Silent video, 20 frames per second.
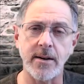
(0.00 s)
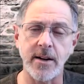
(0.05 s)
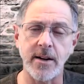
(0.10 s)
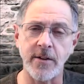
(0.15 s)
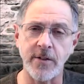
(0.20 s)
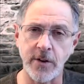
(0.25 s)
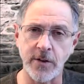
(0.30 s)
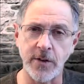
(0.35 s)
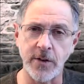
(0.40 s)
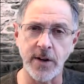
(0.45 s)

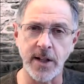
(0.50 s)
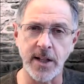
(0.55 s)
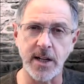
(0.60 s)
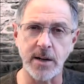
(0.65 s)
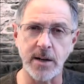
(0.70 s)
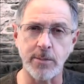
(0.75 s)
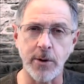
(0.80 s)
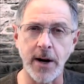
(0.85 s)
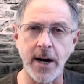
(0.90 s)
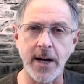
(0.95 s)
if you're feeling
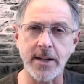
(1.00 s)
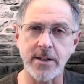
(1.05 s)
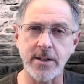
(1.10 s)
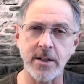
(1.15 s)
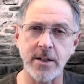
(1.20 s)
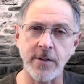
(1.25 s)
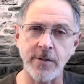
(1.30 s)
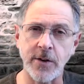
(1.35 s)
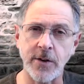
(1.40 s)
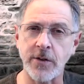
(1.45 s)

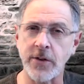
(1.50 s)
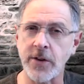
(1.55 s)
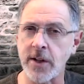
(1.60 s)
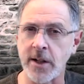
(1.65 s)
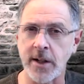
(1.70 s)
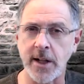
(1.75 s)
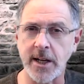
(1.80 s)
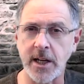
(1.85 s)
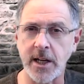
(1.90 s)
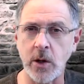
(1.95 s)
depressed, if you're
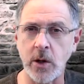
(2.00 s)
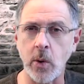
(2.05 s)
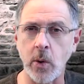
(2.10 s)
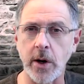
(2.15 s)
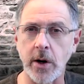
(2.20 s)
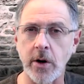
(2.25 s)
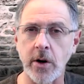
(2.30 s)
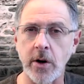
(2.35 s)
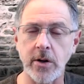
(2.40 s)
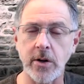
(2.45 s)
feeling like you
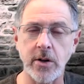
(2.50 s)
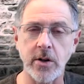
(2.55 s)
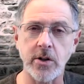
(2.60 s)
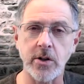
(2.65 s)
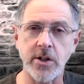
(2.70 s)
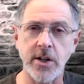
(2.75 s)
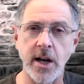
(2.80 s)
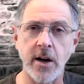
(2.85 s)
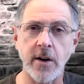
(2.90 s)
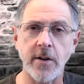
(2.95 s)
want to hurt
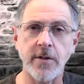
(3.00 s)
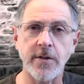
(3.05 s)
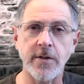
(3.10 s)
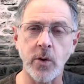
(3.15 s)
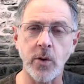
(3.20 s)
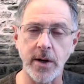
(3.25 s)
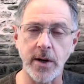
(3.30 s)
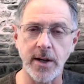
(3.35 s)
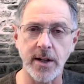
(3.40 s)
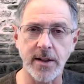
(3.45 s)
yourself
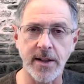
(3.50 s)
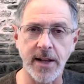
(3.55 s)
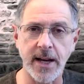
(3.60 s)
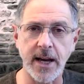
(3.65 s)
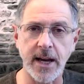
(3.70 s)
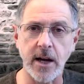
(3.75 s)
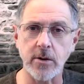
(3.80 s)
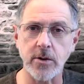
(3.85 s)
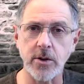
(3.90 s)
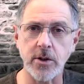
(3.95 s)
or
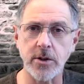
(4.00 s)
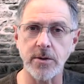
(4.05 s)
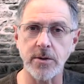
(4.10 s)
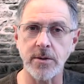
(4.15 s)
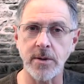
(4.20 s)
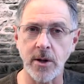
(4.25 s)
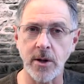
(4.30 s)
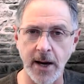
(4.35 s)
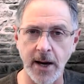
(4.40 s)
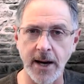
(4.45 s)
anything else.
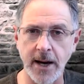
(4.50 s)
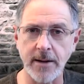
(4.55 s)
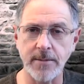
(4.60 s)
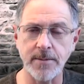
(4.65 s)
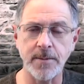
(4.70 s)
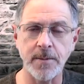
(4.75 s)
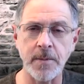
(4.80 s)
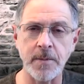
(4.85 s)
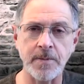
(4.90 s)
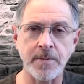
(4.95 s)
Okay?
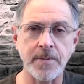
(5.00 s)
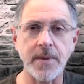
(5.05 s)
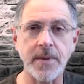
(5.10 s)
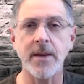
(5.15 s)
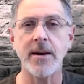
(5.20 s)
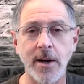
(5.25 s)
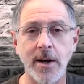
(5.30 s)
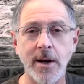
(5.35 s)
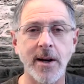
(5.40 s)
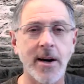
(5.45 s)

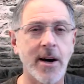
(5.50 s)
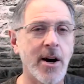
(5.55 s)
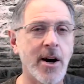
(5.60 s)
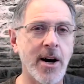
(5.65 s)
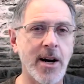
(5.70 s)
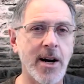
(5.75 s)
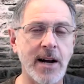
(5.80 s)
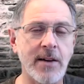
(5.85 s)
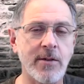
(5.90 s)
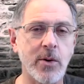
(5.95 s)
All
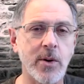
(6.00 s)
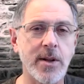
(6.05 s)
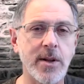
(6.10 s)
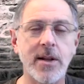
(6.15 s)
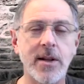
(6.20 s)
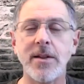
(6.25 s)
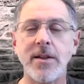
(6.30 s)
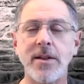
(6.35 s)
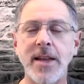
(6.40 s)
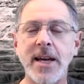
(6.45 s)
right, everyone.
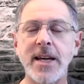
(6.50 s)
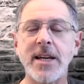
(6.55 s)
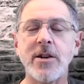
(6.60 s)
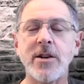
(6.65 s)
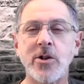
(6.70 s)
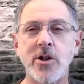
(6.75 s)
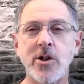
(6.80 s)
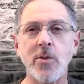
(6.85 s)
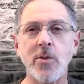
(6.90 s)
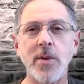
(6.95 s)
Thank
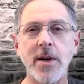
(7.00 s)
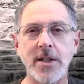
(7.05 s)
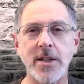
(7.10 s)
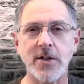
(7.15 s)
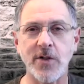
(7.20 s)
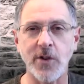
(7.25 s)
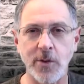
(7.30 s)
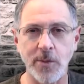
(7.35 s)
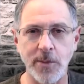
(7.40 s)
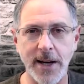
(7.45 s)
you
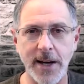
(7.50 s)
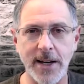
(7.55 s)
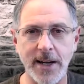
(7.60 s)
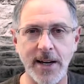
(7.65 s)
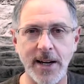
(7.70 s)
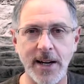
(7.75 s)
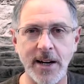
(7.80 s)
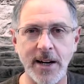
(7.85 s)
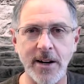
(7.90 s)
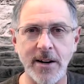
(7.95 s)
much for being
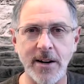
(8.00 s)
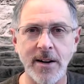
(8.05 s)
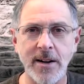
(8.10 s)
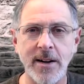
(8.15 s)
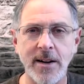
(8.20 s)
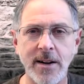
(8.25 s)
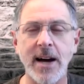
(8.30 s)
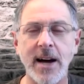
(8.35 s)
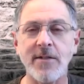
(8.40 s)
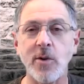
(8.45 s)
here.
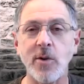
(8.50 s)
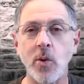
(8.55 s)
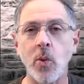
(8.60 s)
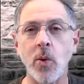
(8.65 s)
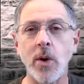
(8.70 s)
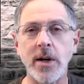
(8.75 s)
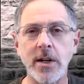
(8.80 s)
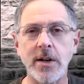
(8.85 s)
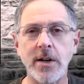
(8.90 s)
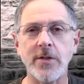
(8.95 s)
Have a
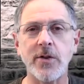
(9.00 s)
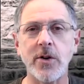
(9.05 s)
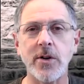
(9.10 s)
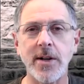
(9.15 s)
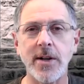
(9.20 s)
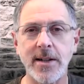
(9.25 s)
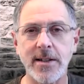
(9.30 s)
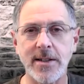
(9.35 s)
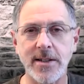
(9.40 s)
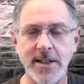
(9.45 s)

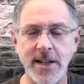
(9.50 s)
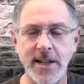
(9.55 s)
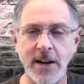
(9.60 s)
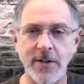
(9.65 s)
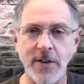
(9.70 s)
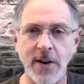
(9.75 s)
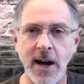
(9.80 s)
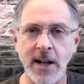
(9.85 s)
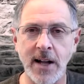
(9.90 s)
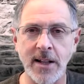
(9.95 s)
wonderful and
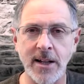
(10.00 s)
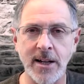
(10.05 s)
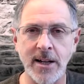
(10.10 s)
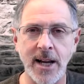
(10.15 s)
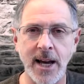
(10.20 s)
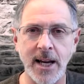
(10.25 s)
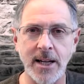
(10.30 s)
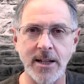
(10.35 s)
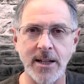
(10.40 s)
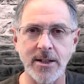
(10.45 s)
safe
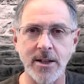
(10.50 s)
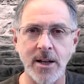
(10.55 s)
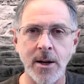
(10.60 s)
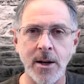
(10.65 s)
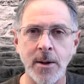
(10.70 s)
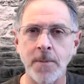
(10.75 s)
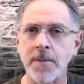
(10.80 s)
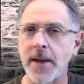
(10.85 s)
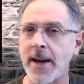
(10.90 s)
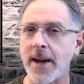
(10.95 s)
holidays,
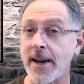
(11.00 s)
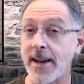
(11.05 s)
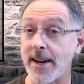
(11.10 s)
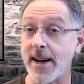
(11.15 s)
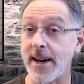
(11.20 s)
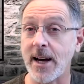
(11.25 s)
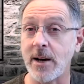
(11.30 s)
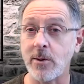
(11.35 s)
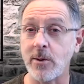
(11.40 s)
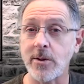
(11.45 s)
and
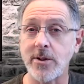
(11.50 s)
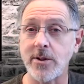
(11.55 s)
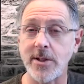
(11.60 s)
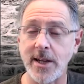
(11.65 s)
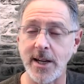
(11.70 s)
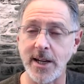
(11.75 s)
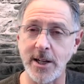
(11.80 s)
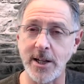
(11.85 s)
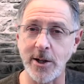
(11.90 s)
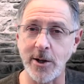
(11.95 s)
I will
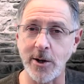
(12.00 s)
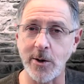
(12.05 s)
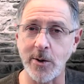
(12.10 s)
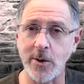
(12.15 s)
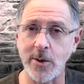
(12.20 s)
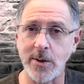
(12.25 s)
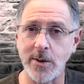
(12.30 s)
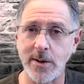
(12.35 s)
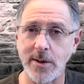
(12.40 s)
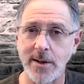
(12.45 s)
see
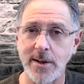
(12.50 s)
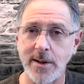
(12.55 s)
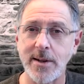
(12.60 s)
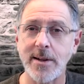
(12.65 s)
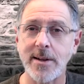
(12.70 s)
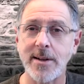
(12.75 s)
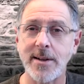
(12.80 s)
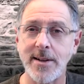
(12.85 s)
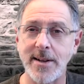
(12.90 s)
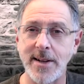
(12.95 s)
you
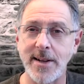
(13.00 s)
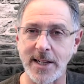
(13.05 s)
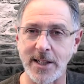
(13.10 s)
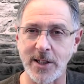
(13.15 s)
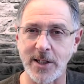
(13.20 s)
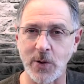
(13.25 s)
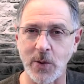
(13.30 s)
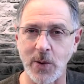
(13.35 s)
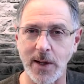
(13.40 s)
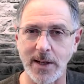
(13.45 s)

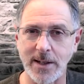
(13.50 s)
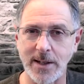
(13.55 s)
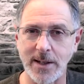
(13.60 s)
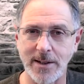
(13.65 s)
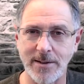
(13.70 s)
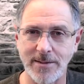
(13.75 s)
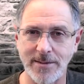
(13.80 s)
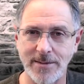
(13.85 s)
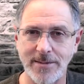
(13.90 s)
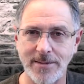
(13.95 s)
next week.
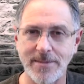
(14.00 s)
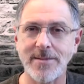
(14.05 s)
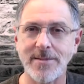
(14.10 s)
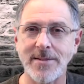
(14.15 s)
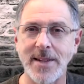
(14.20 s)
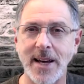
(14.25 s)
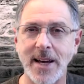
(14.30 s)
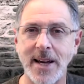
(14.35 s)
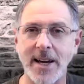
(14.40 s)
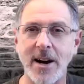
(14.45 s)

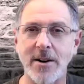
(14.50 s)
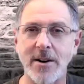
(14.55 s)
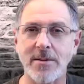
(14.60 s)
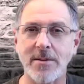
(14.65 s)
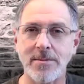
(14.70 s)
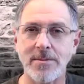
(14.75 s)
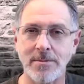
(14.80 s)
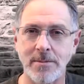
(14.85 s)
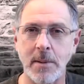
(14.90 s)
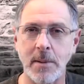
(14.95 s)
Take care.
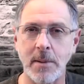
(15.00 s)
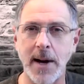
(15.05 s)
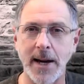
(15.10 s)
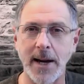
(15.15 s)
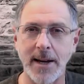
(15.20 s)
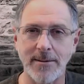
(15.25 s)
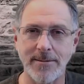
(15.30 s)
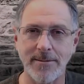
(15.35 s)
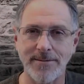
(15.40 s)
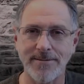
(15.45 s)

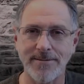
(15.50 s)
Bye-bye.